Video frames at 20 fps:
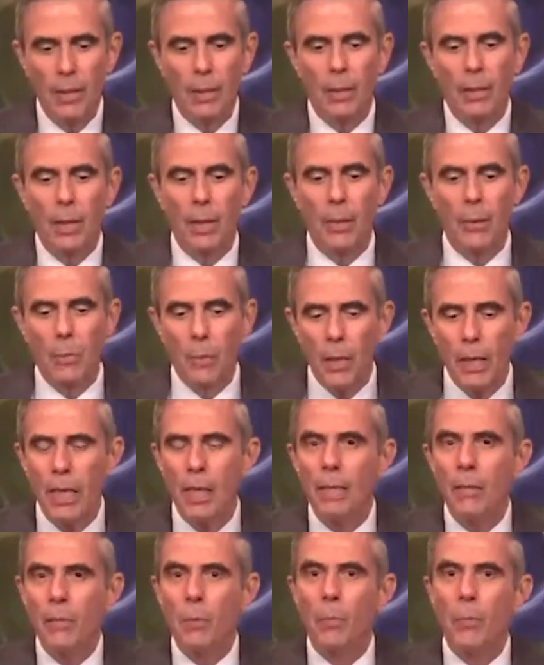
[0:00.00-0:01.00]
That we need
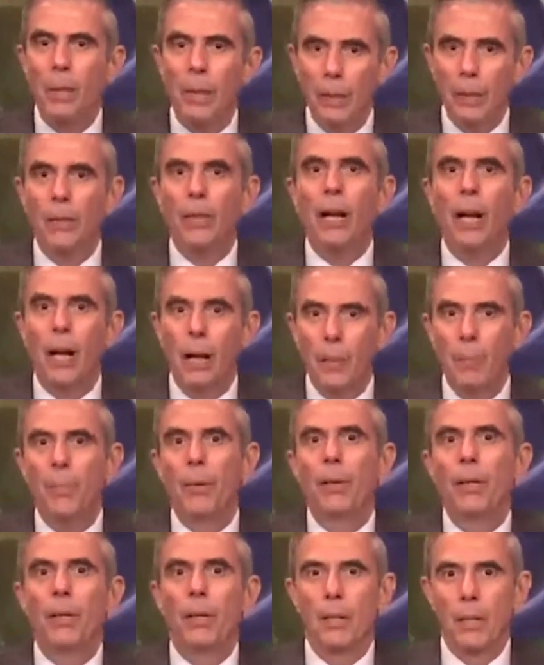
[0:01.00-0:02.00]
to build
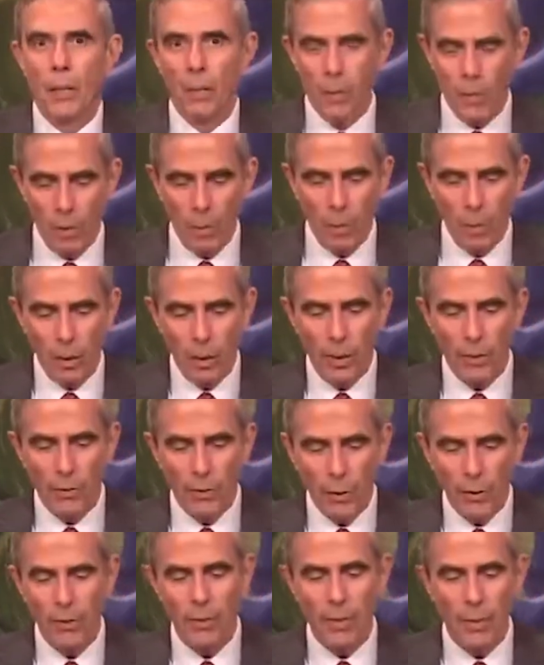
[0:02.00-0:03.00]
up the belief
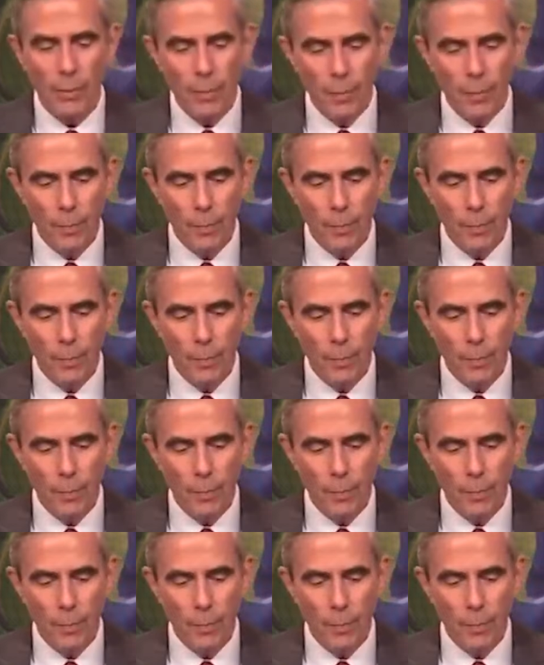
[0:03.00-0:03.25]
system.